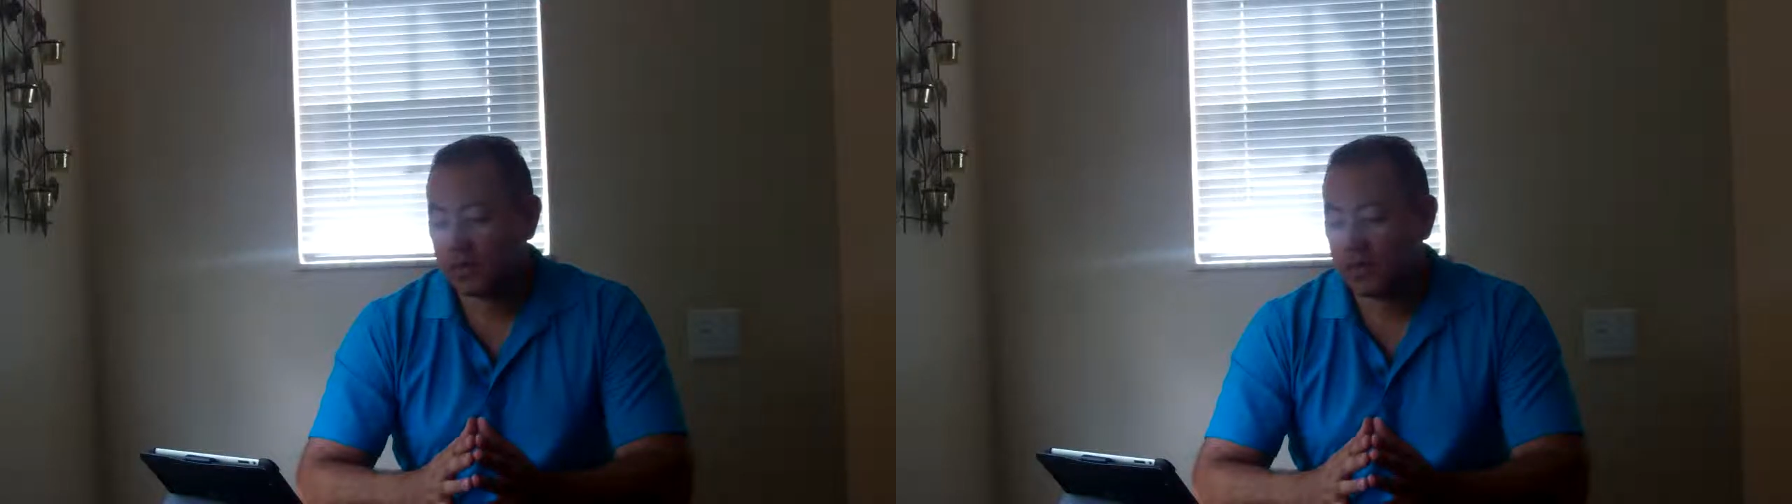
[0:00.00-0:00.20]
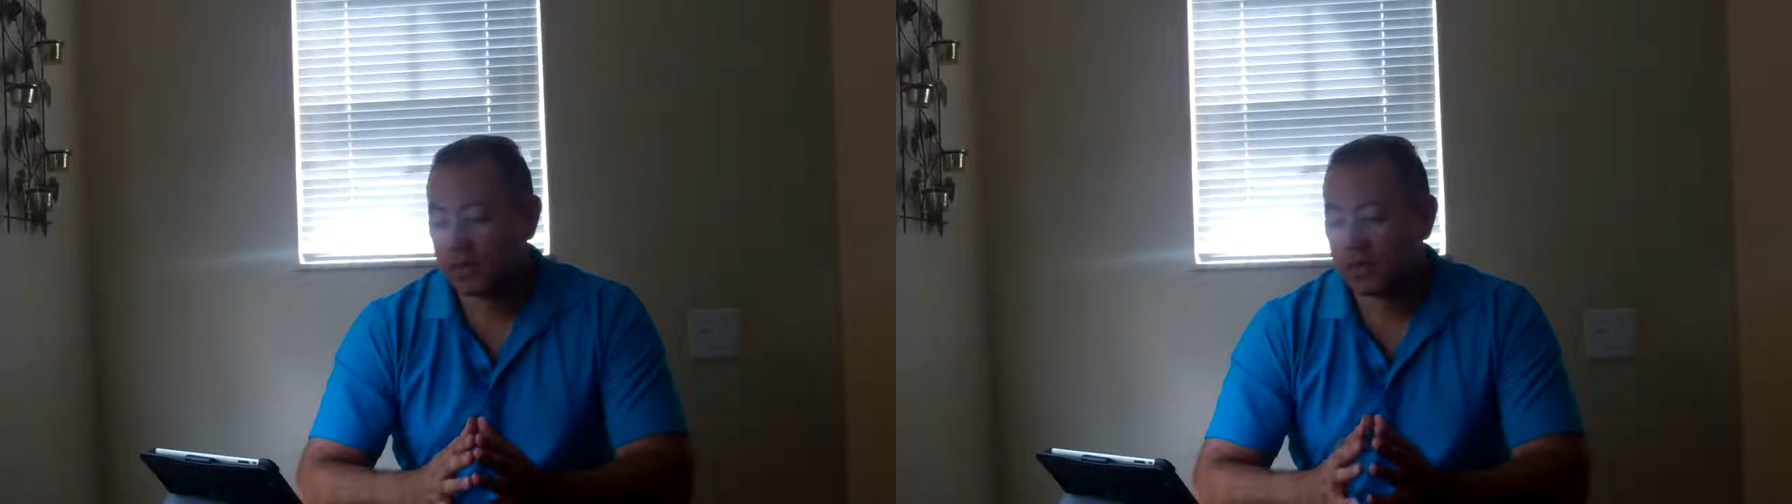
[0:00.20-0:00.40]

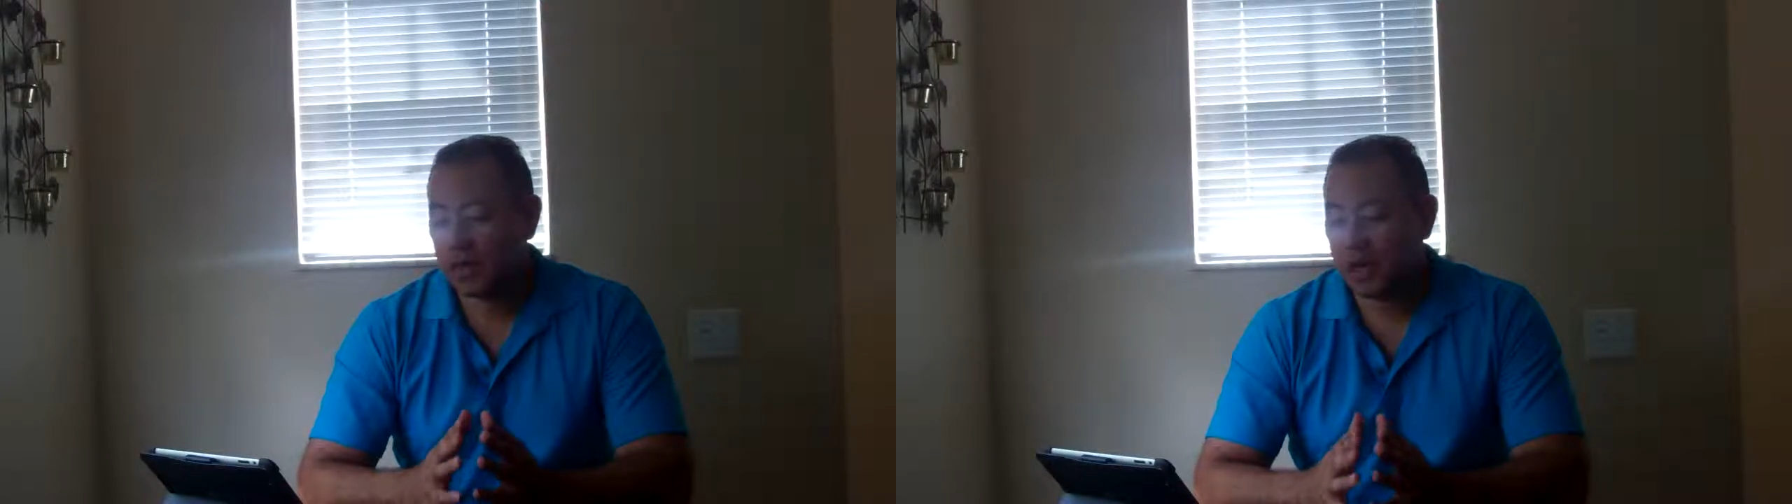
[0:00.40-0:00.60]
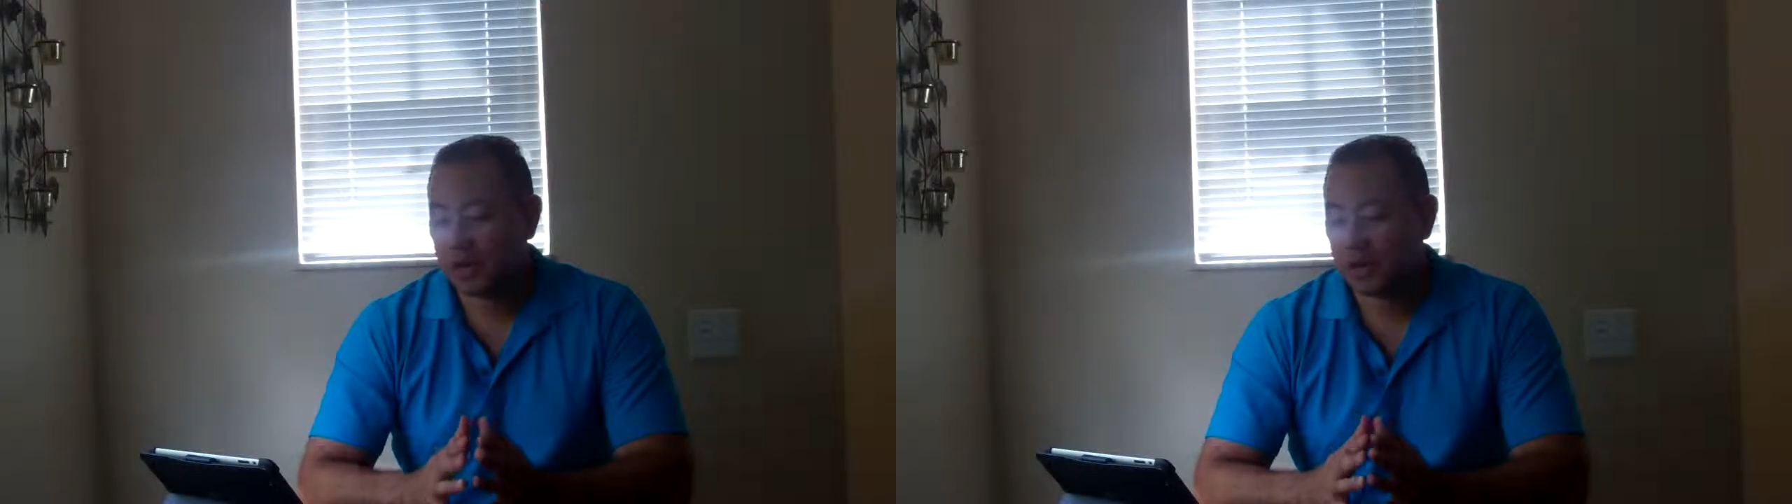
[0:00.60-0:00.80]

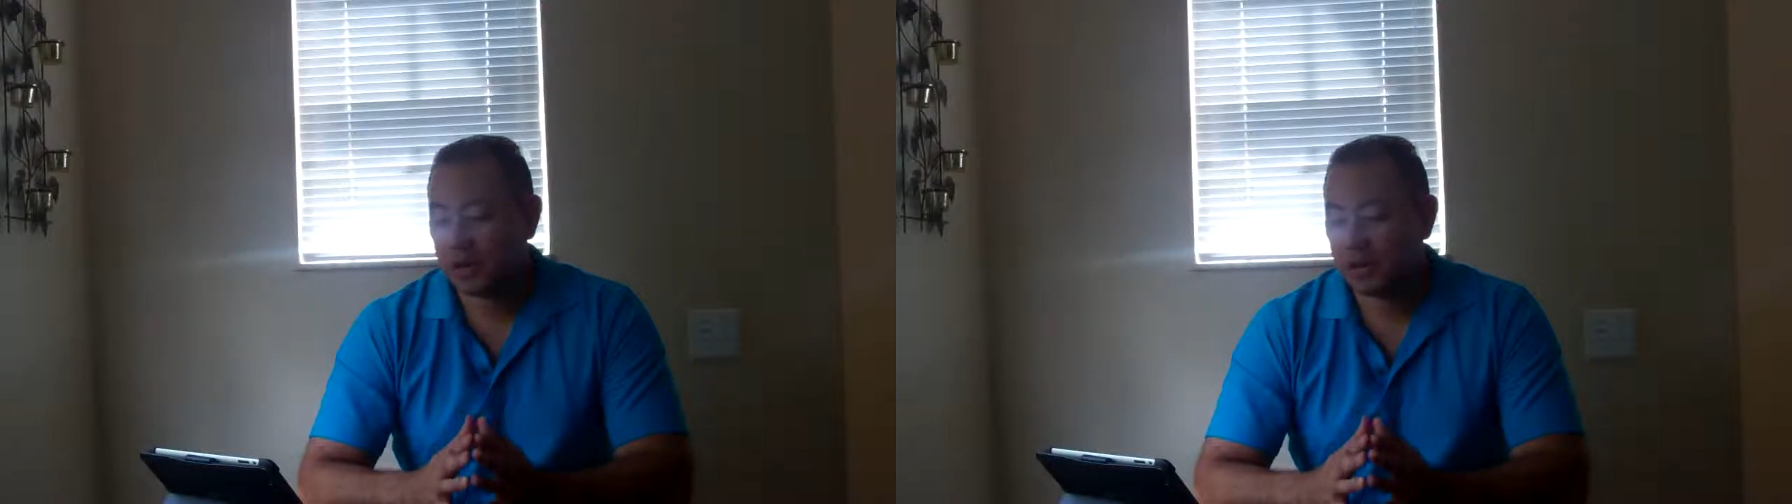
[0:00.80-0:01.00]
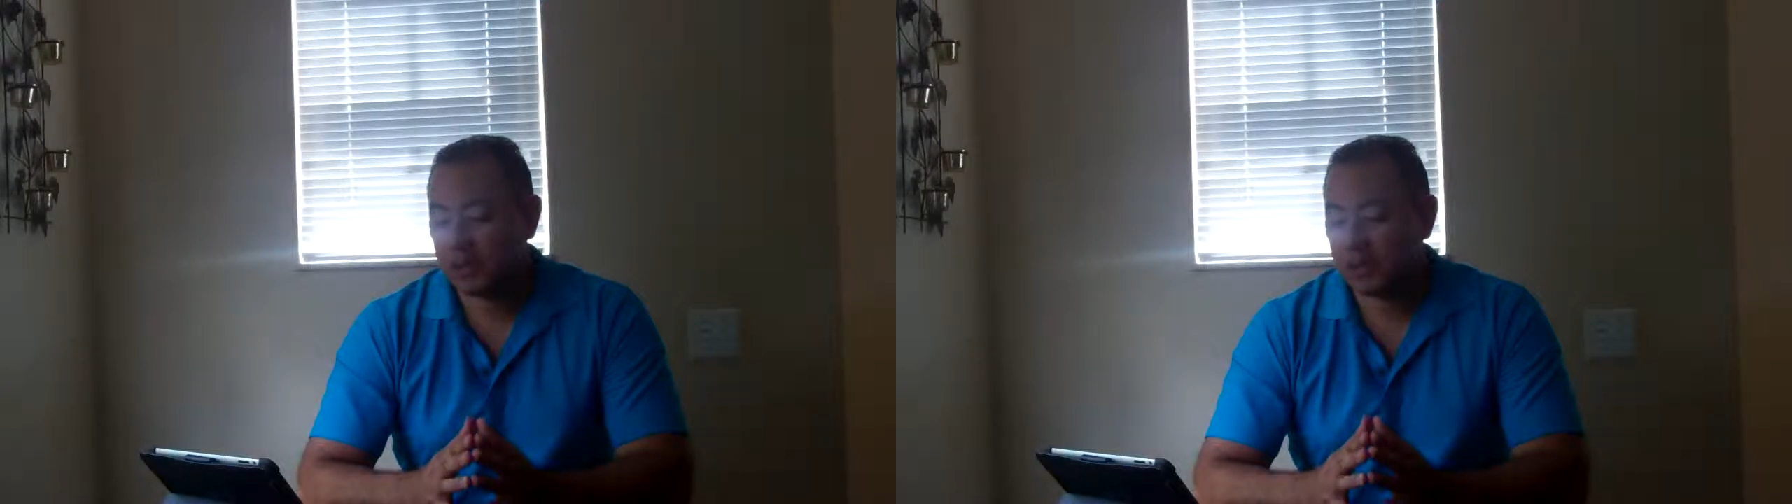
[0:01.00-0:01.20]

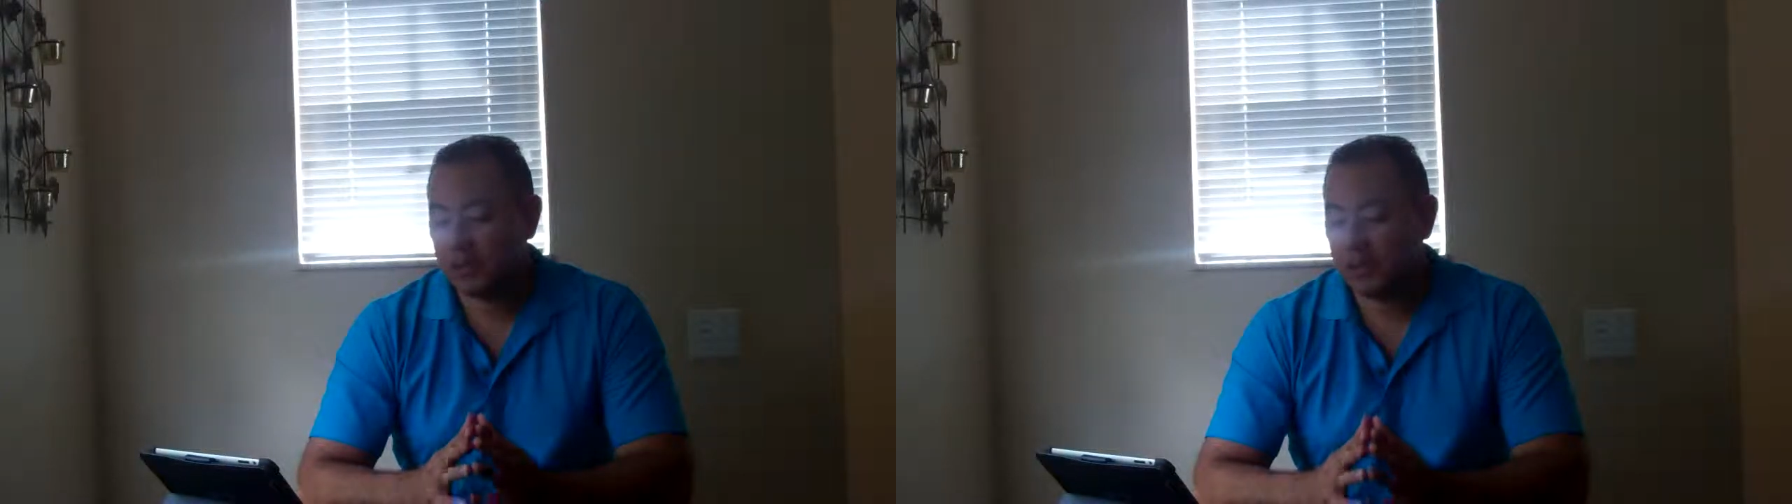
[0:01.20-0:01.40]
discuss the